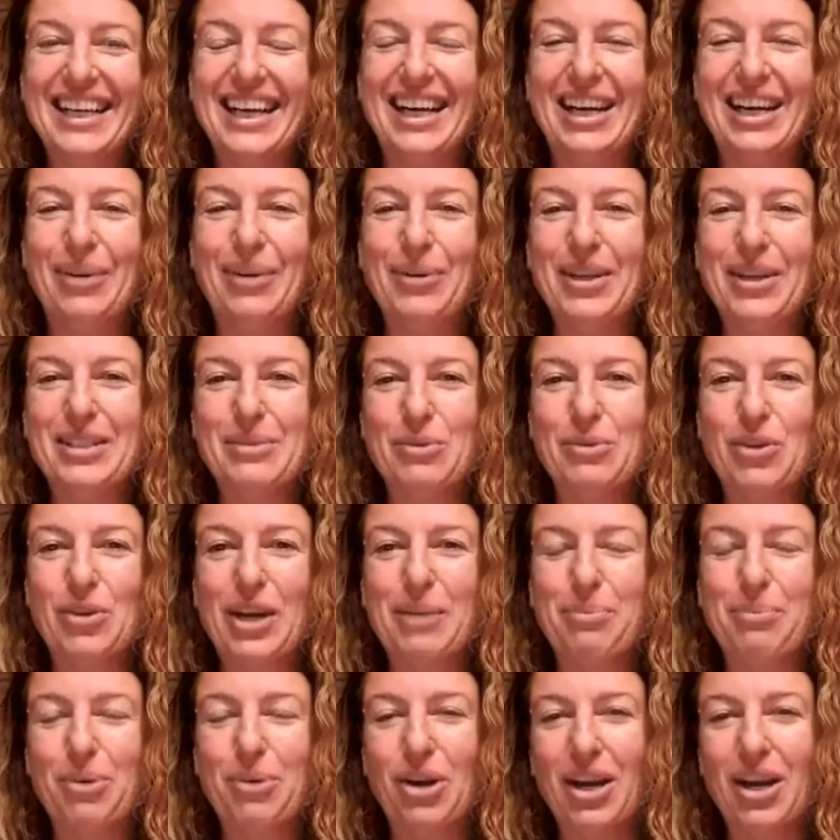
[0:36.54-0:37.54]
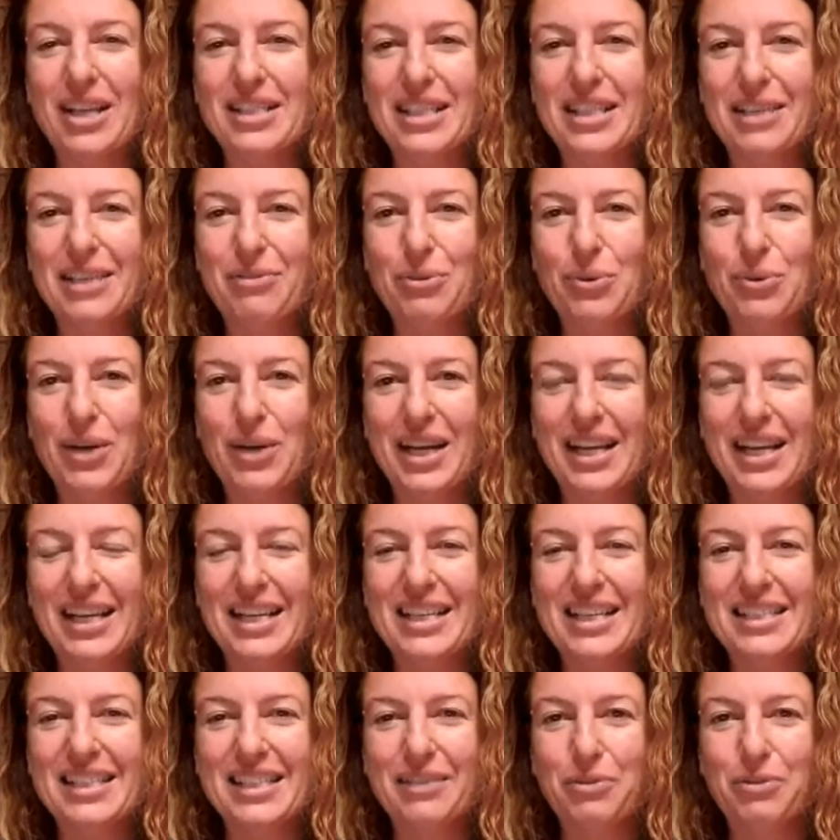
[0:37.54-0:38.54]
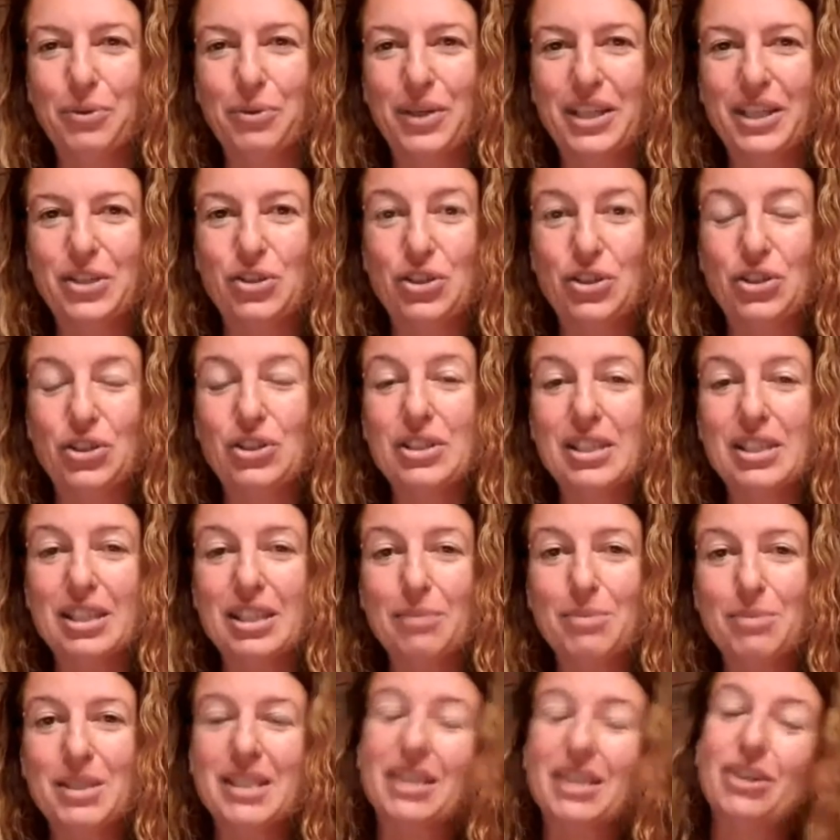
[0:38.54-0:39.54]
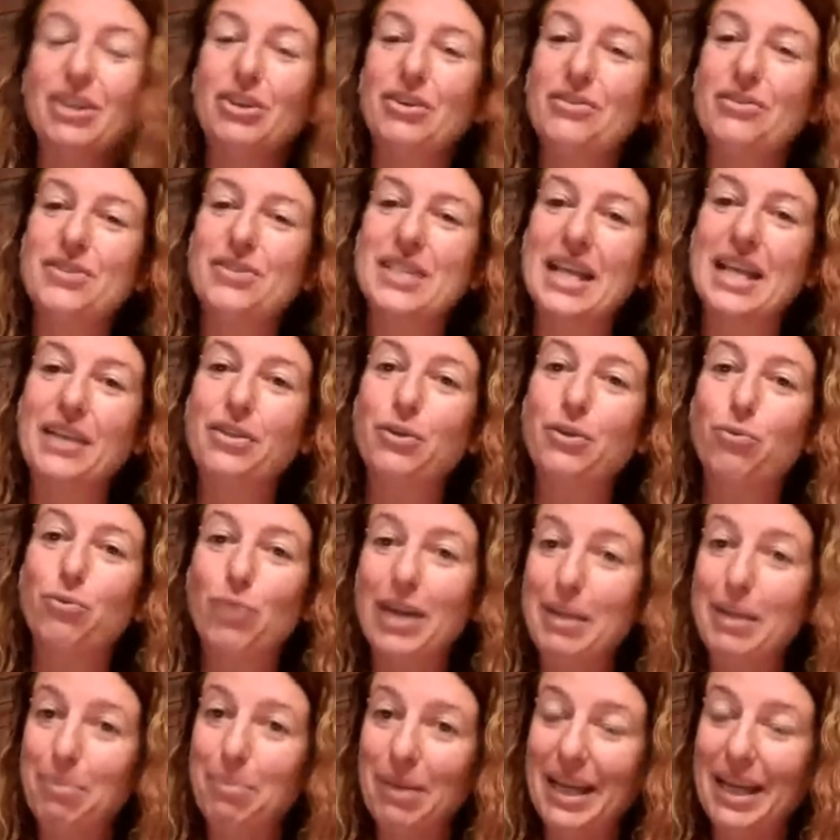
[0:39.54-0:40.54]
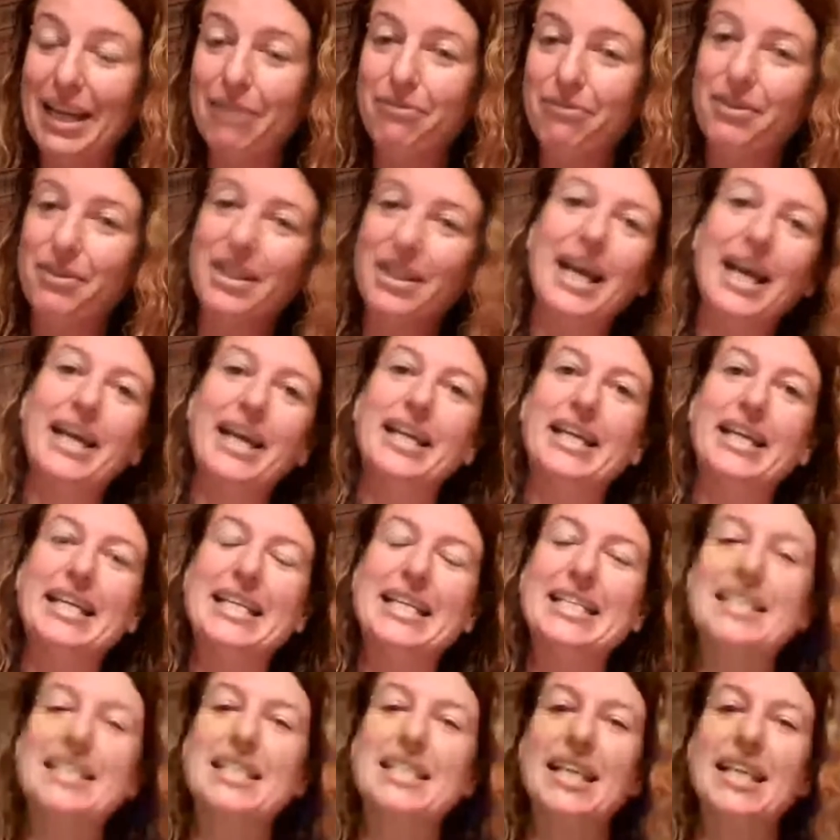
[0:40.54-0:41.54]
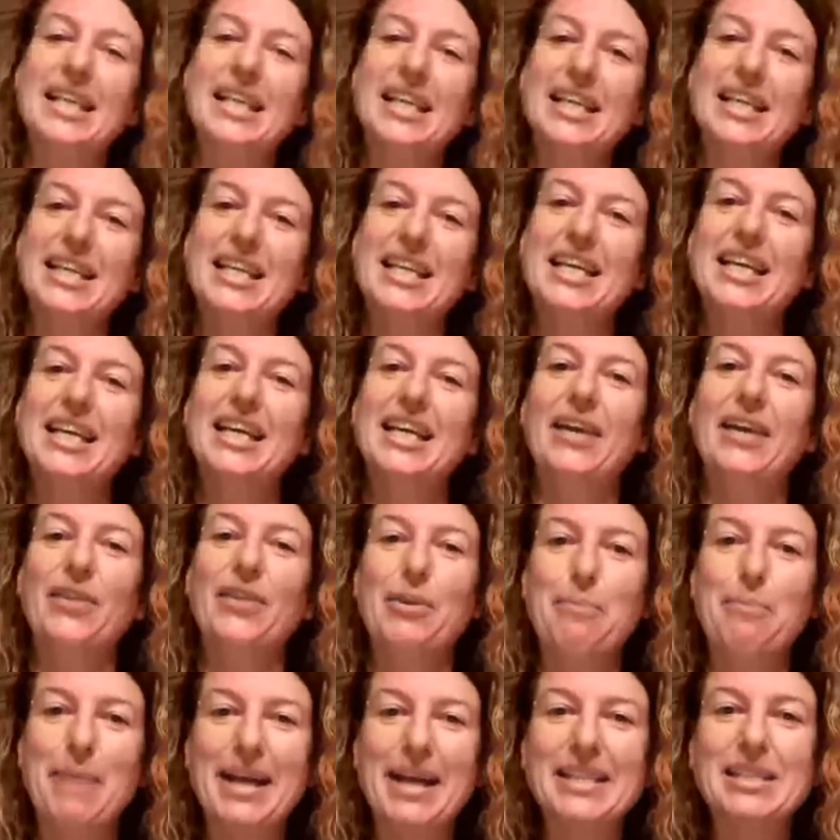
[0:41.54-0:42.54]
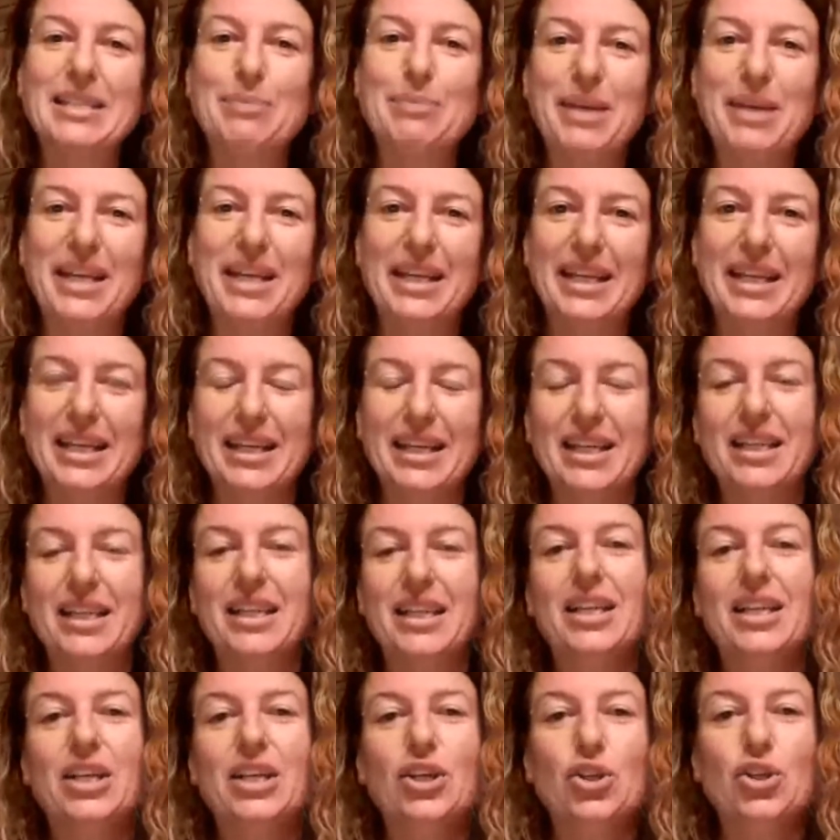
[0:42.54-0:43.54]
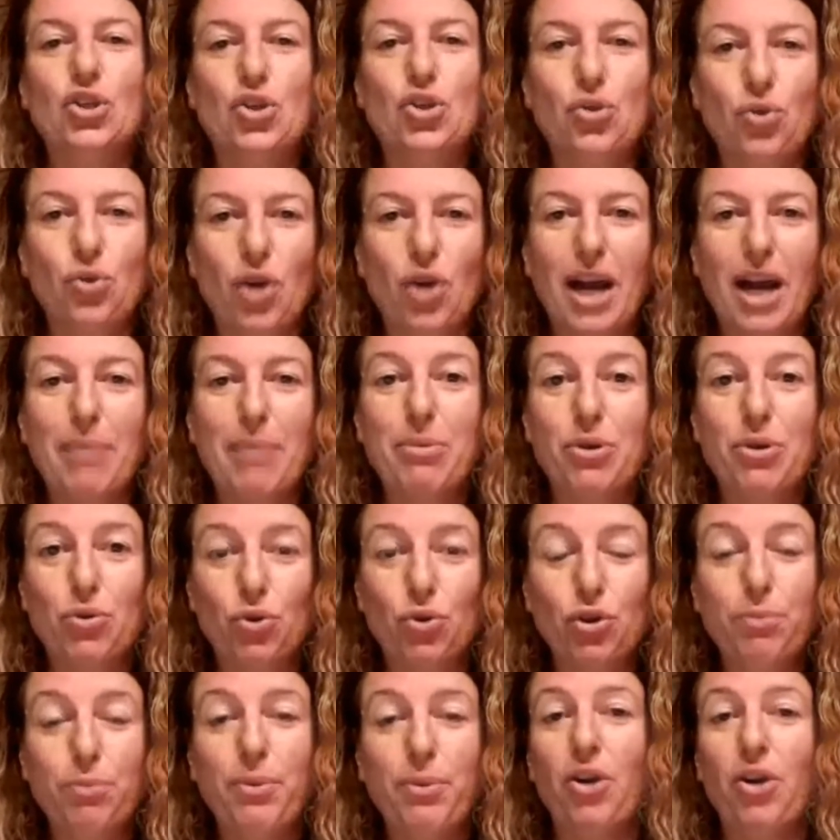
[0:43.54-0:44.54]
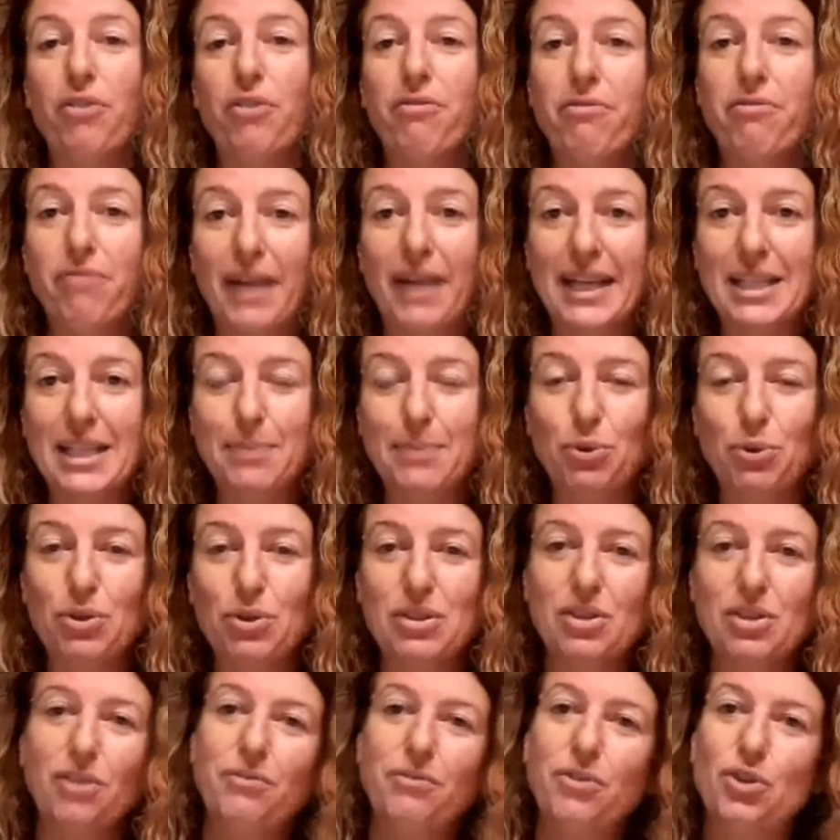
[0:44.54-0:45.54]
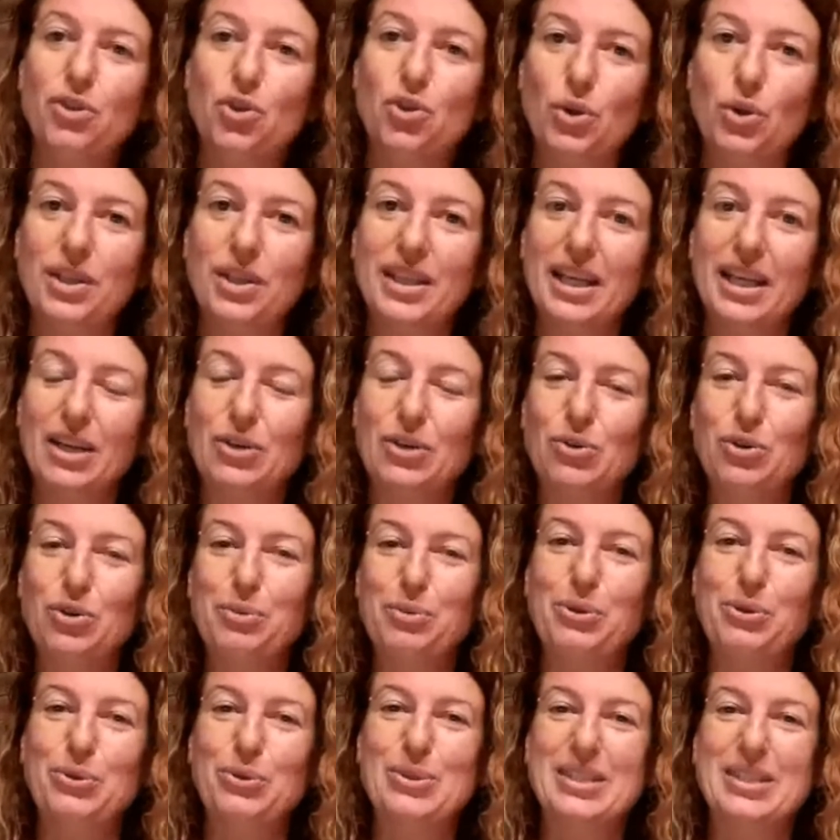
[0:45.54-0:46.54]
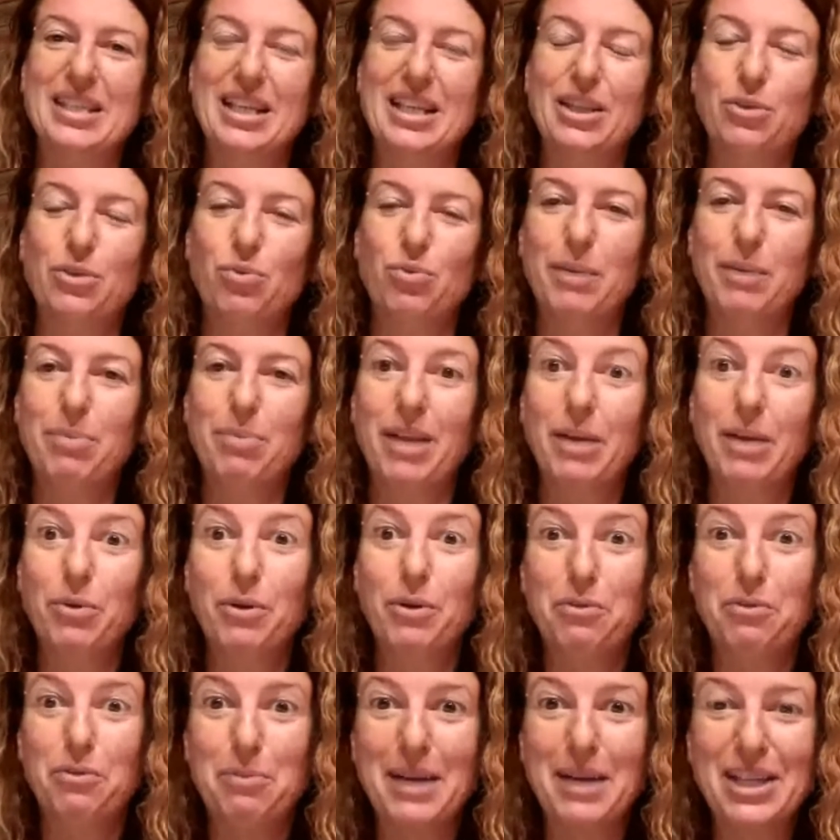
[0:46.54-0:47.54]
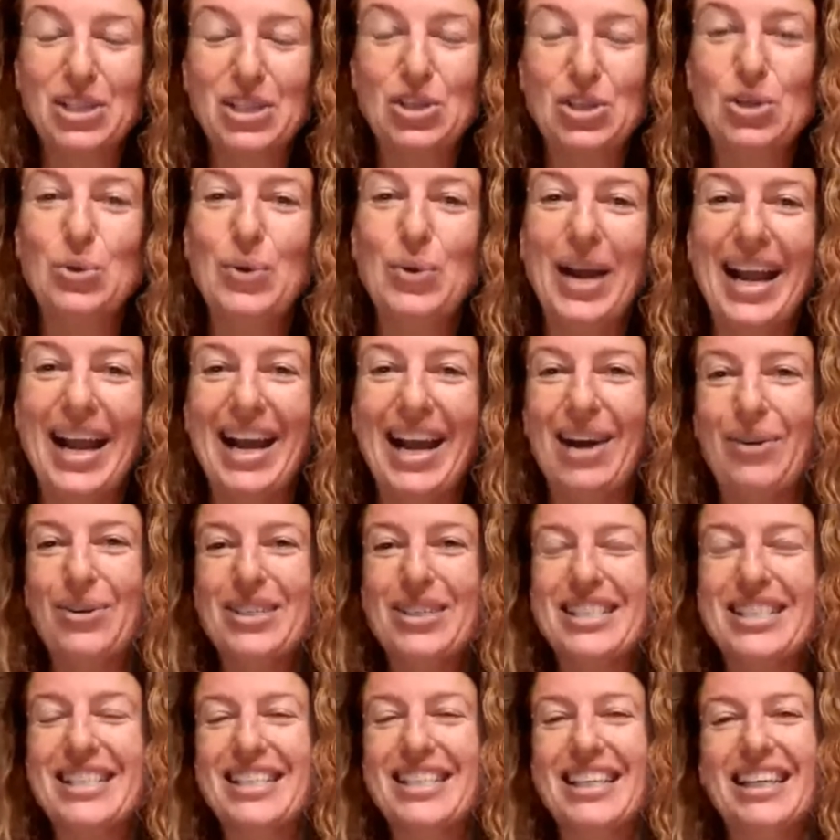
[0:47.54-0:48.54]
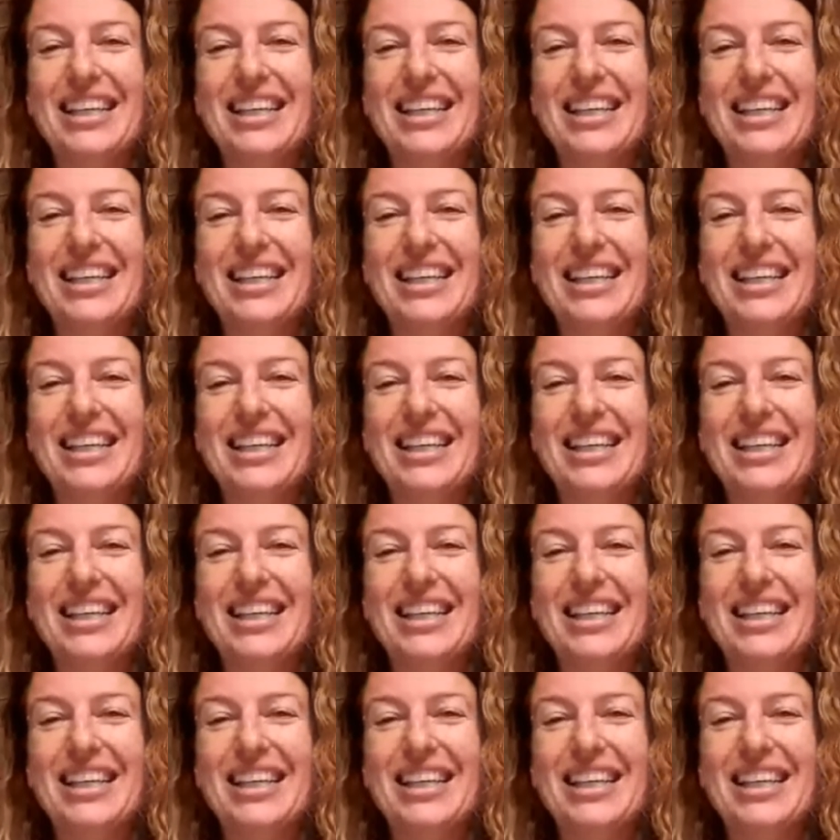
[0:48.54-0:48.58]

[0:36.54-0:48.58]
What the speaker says: We had some great prize giveaways. Everyone introduced themselves. And the replay for that is in the Mass Media Tribe group on Facebook. So if you join that group, you'll see the replay went for about 2 hours.